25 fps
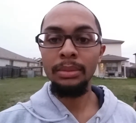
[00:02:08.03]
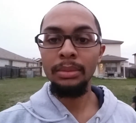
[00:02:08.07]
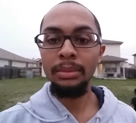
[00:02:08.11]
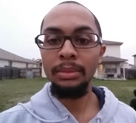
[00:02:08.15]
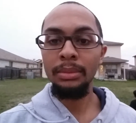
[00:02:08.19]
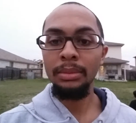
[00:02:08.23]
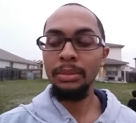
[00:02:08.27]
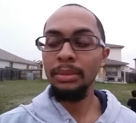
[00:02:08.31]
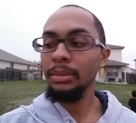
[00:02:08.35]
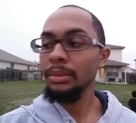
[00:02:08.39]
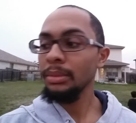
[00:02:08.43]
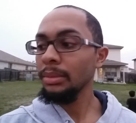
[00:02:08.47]

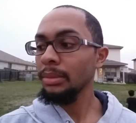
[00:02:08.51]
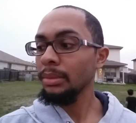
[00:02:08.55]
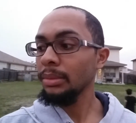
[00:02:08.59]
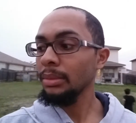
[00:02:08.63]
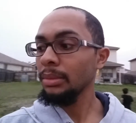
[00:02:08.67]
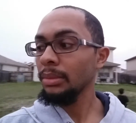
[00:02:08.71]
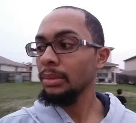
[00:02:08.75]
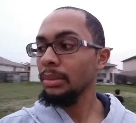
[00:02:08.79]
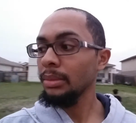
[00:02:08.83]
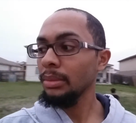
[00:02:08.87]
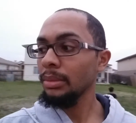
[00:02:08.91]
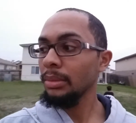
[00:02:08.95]

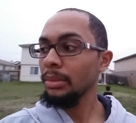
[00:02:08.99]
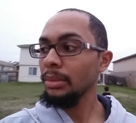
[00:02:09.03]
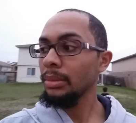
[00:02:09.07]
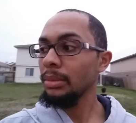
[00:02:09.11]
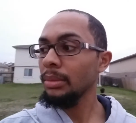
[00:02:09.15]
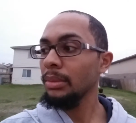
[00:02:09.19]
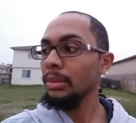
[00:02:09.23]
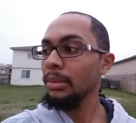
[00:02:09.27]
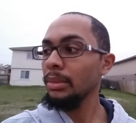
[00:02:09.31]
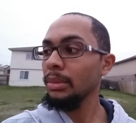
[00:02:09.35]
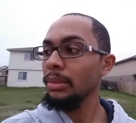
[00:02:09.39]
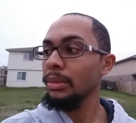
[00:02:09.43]

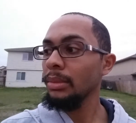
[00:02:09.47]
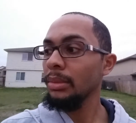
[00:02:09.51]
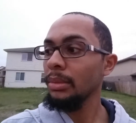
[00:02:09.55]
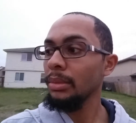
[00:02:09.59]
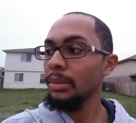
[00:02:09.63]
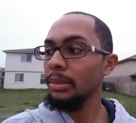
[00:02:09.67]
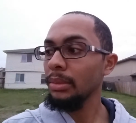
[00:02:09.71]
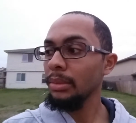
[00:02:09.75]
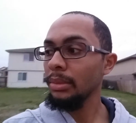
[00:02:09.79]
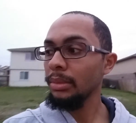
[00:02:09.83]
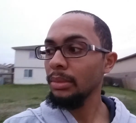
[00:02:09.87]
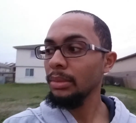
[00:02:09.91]

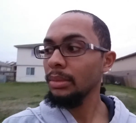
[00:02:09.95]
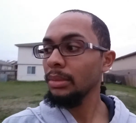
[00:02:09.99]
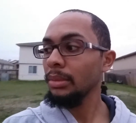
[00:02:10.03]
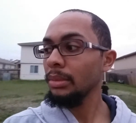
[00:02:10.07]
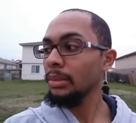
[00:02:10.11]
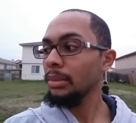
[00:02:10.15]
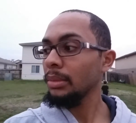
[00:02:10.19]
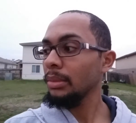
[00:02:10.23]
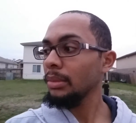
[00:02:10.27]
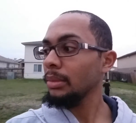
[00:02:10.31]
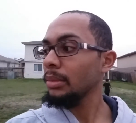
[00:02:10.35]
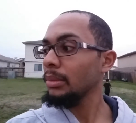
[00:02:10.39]

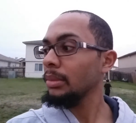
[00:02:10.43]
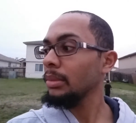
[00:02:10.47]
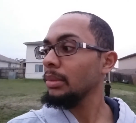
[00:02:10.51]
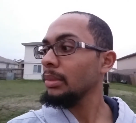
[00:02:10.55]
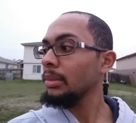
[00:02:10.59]
Nobody speaks.